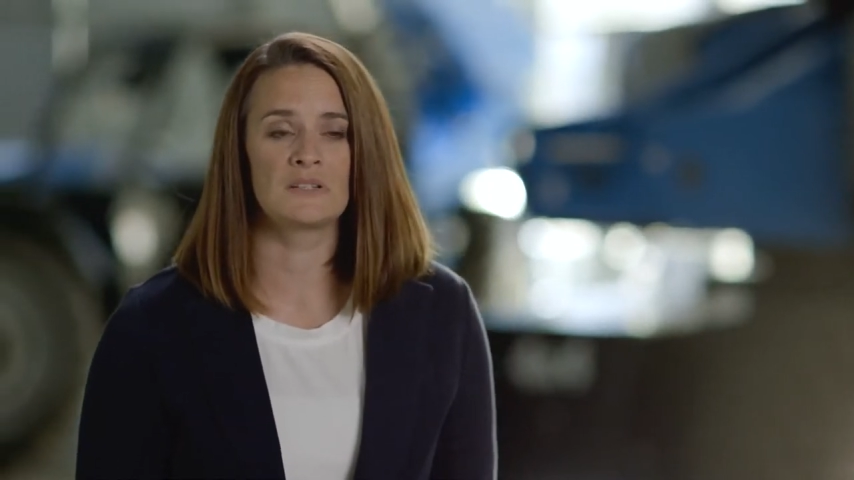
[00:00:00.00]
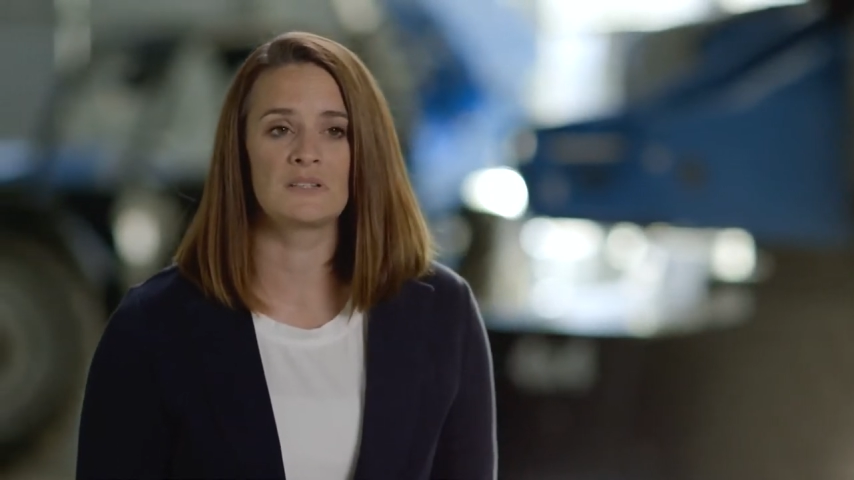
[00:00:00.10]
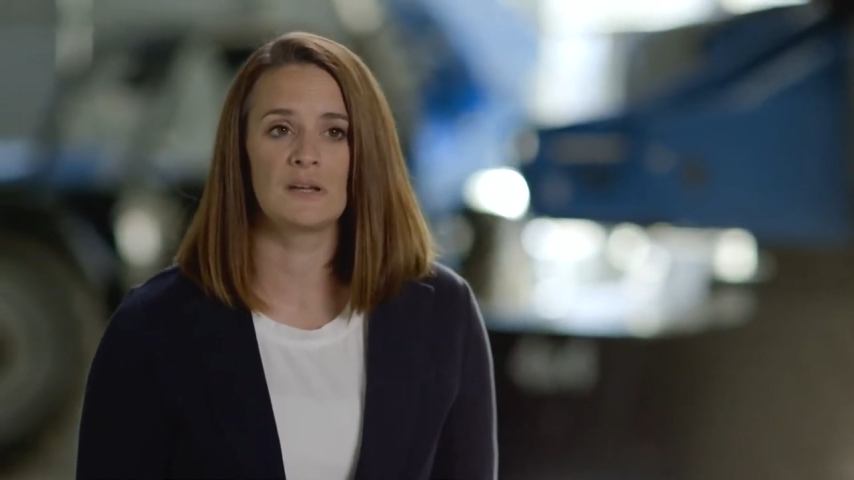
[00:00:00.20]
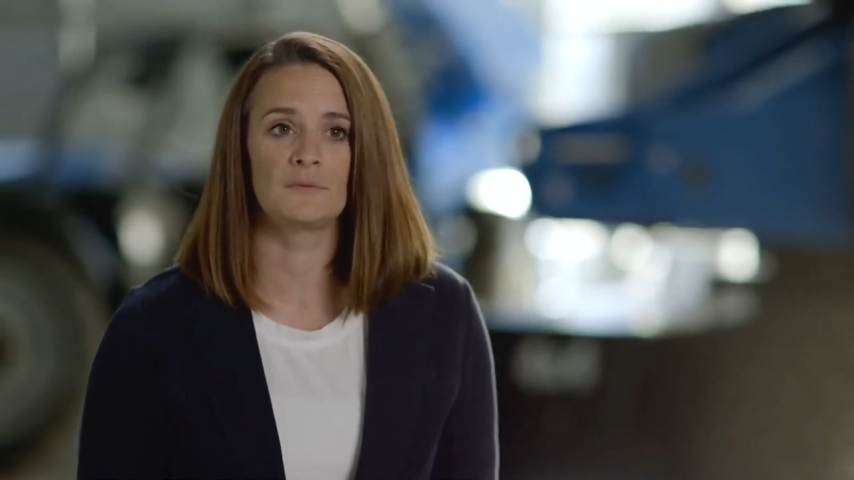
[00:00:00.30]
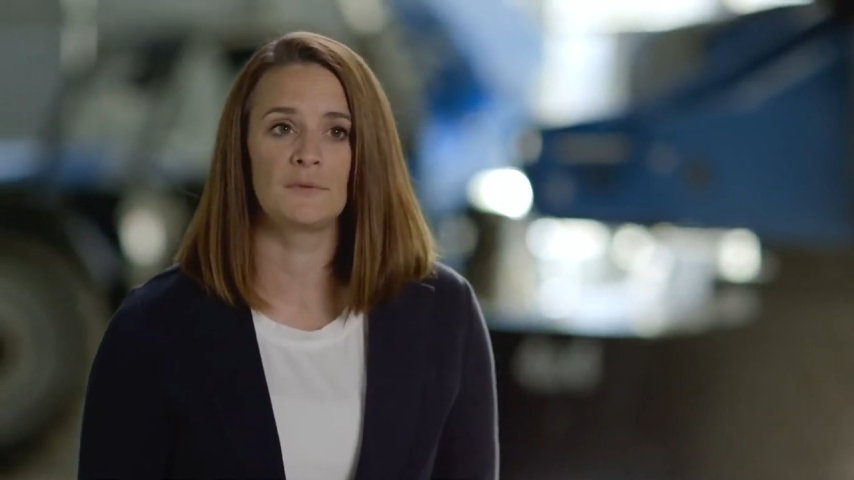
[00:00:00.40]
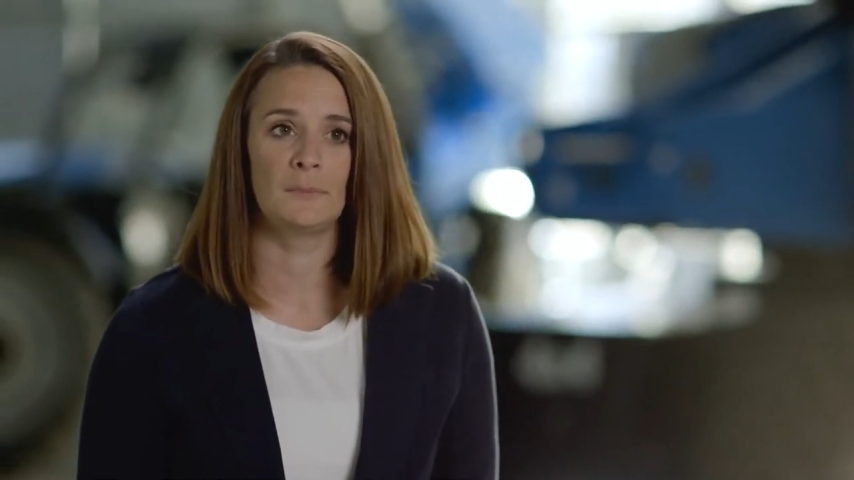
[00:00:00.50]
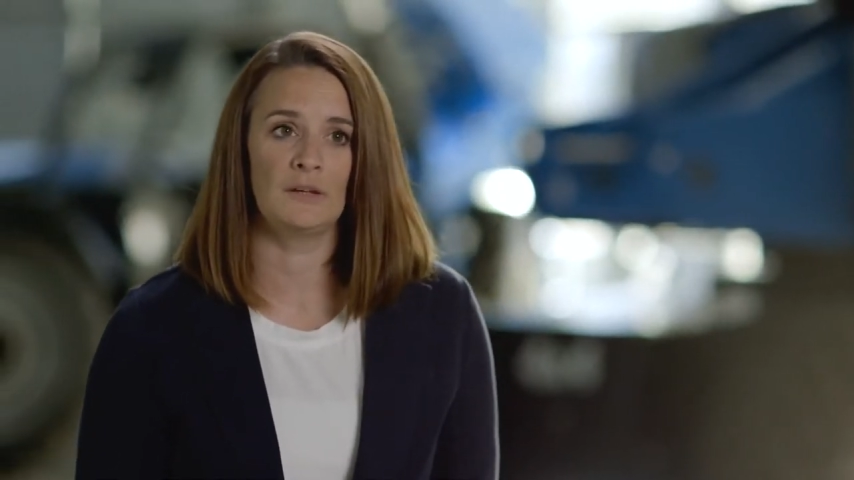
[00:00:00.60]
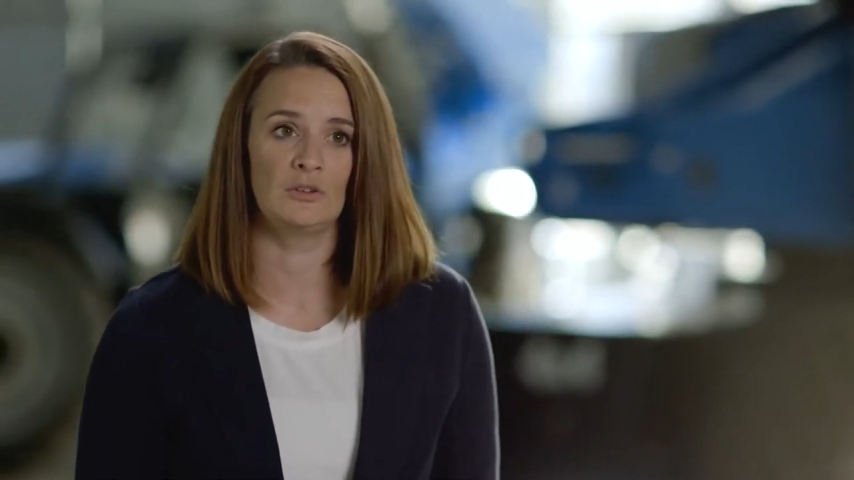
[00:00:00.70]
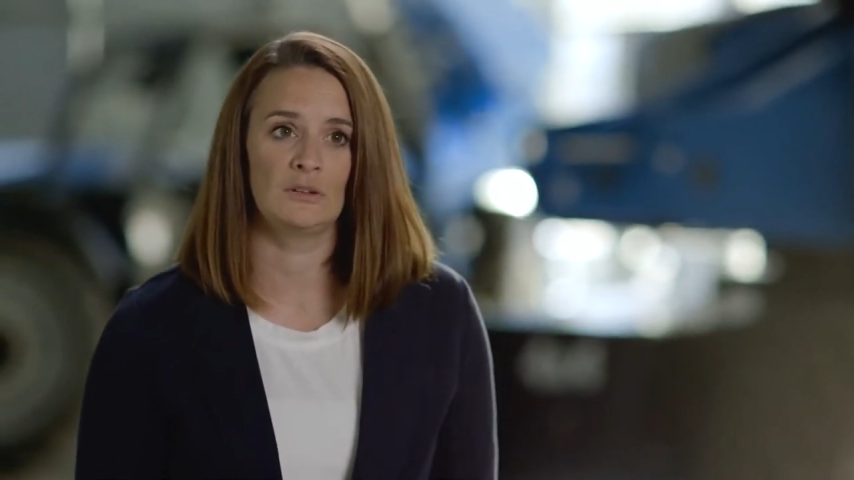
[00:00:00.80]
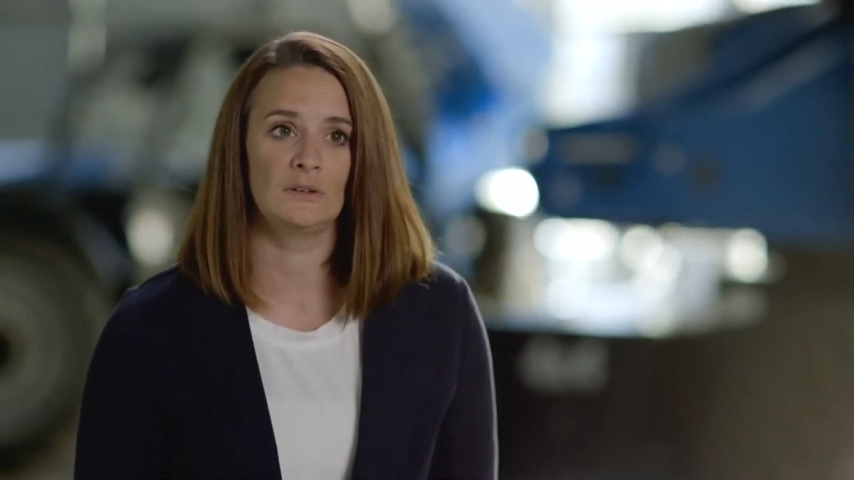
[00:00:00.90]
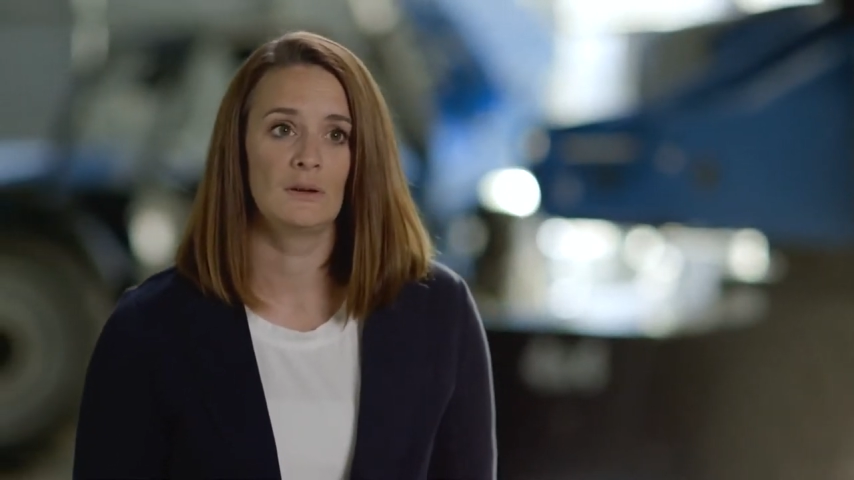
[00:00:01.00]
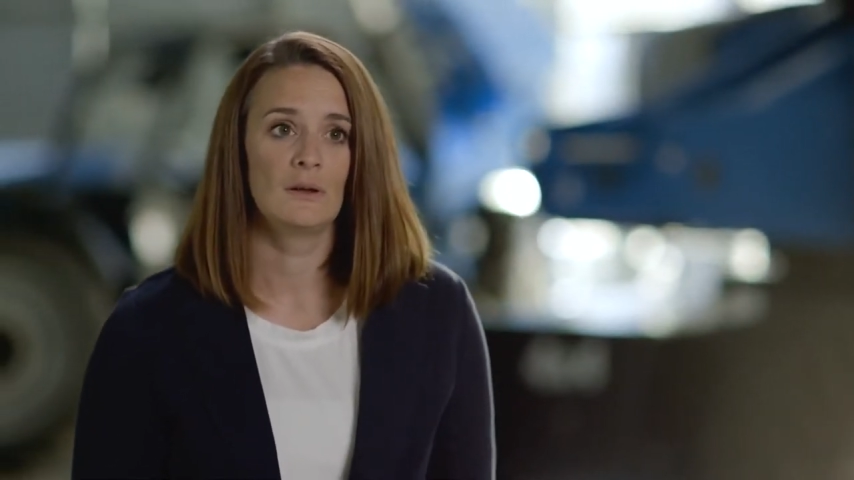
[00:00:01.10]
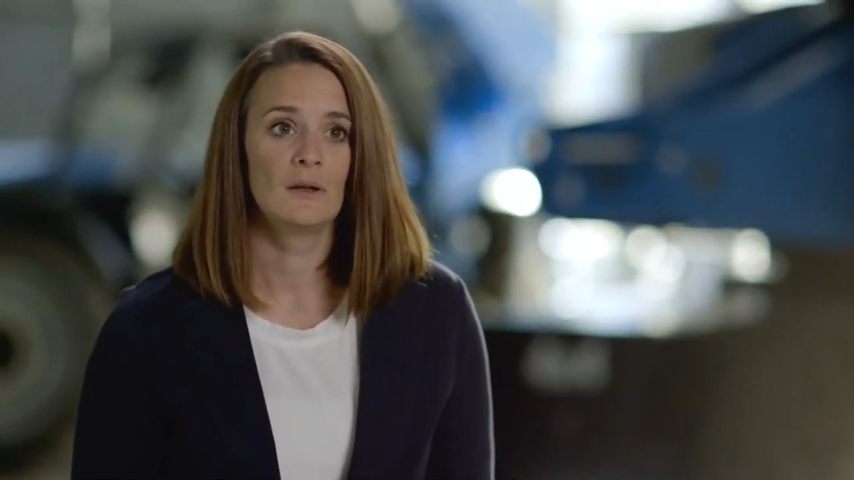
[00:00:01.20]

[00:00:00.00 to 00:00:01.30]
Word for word: into information